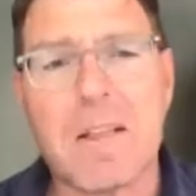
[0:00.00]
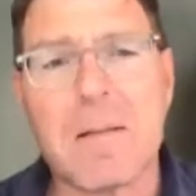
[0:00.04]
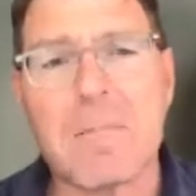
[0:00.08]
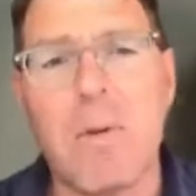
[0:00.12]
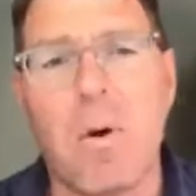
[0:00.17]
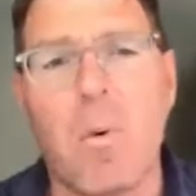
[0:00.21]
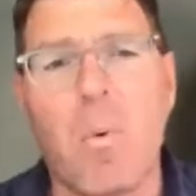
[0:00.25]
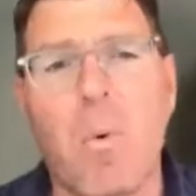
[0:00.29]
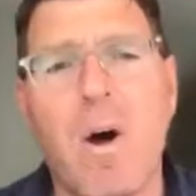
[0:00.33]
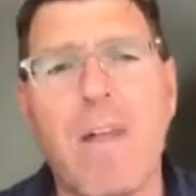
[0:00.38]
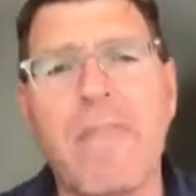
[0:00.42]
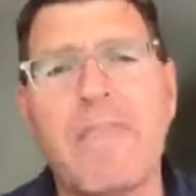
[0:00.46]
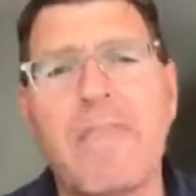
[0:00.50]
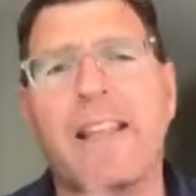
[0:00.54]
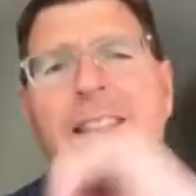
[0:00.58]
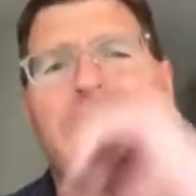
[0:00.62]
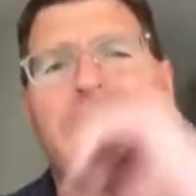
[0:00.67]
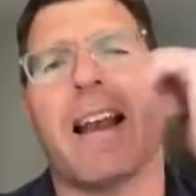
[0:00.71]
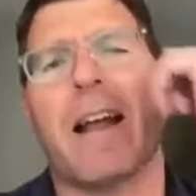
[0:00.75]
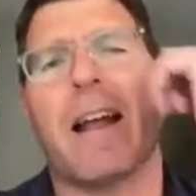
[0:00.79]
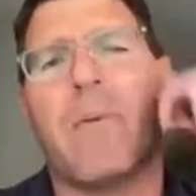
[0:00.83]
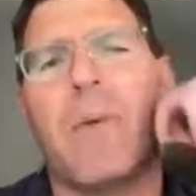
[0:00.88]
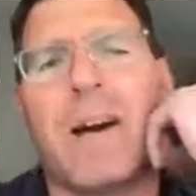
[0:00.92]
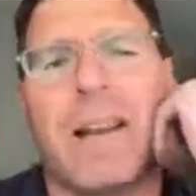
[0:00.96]
But one thing
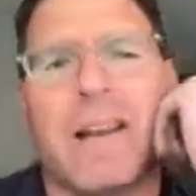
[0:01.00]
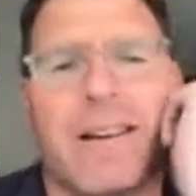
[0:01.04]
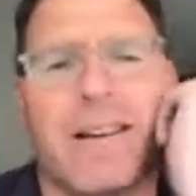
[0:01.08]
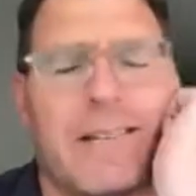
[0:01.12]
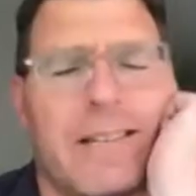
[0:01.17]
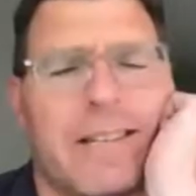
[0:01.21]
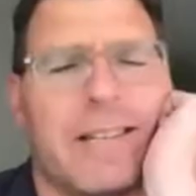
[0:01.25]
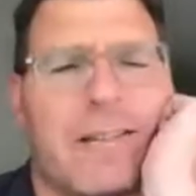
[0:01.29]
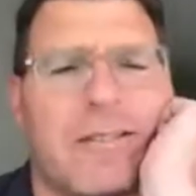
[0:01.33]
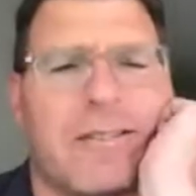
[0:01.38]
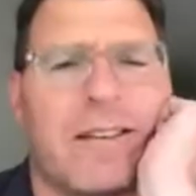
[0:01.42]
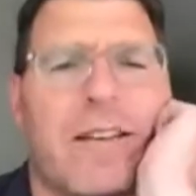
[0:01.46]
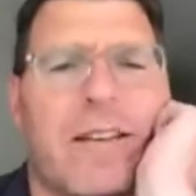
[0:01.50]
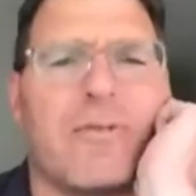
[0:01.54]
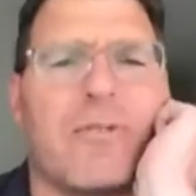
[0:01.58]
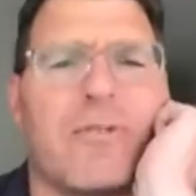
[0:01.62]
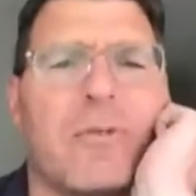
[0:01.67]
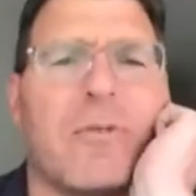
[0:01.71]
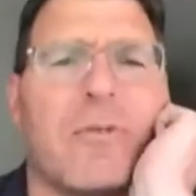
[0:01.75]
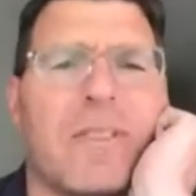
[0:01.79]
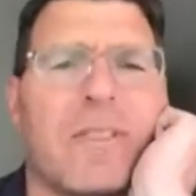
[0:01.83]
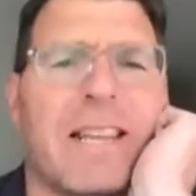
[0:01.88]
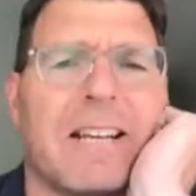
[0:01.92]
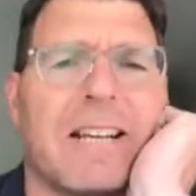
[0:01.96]
that I want to, if
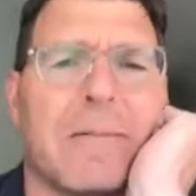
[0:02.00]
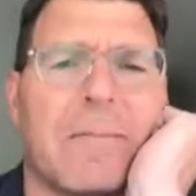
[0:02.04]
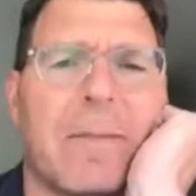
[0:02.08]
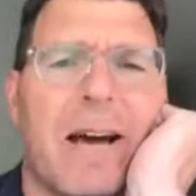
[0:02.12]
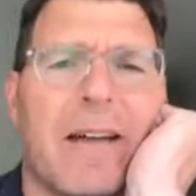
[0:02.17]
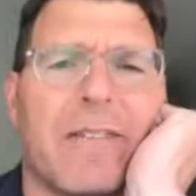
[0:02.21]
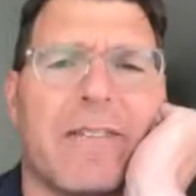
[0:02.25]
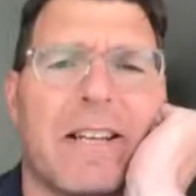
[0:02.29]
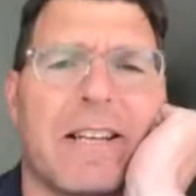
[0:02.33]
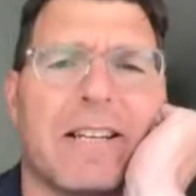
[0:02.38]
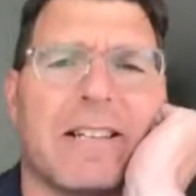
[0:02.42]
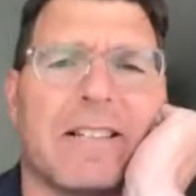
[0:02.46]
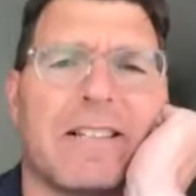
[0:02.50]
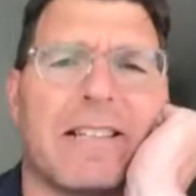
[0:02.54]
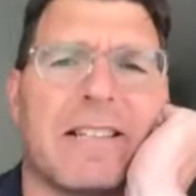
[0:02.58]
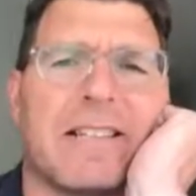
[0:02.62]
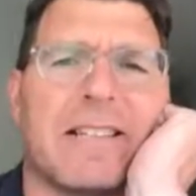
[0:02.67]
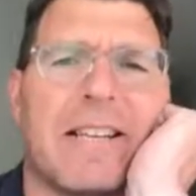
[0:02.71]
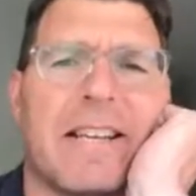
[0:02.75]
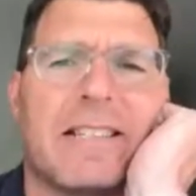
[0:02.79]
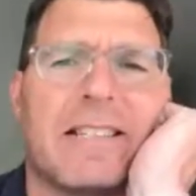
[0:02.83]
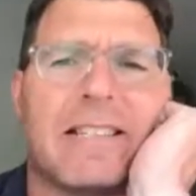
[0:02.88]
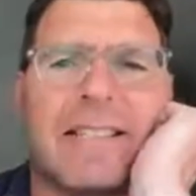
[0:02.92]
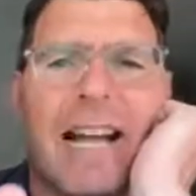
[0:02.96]
you think about this,
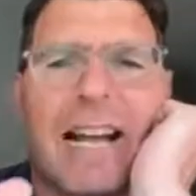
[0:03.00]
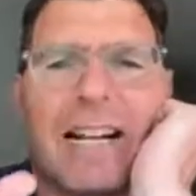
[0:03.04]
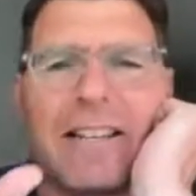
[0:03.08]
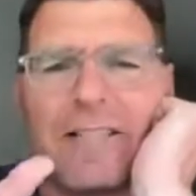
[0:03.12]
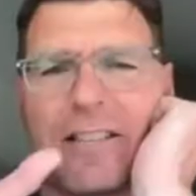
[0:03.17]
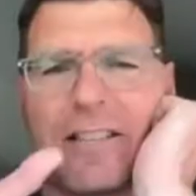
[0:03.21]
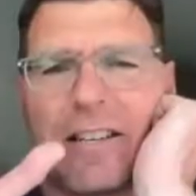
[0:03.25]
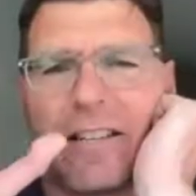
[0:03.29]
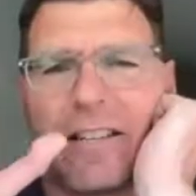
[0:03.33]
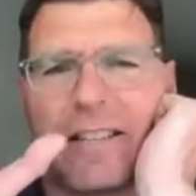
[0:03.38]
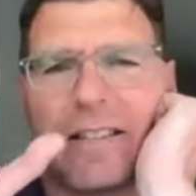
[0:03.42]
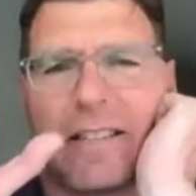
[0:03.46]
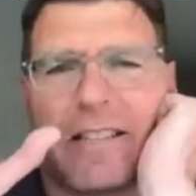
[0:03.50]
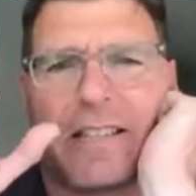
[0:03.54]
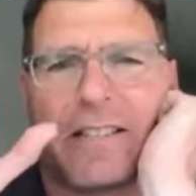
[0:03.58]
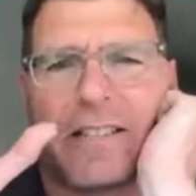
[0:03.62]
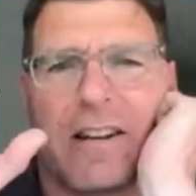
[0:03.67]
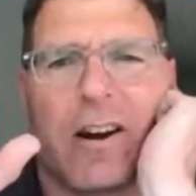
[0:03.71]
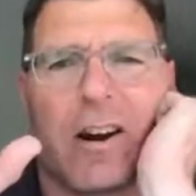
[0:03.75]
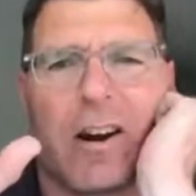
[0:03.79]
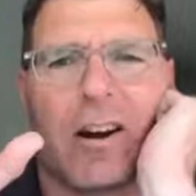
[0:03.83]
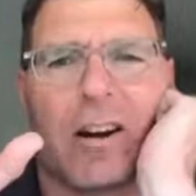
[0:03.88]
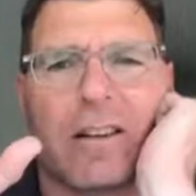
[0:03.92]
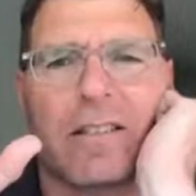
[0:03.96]
it's not just these
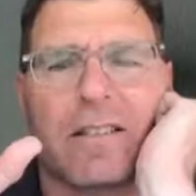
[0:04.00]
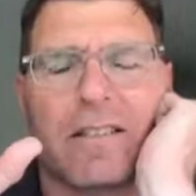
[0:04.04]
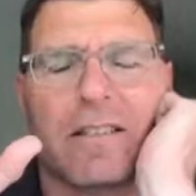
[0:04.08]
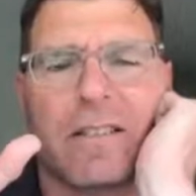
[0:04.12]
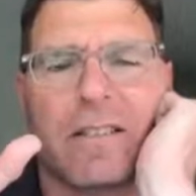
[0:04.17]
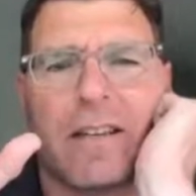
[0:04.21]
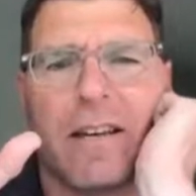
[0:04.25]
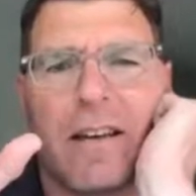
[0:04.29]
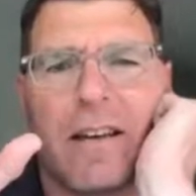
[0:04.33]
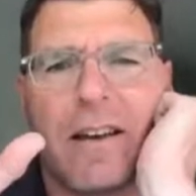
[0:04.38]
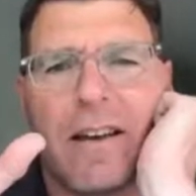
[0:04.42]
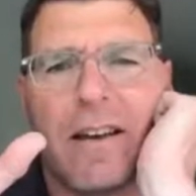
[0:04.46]
arcs,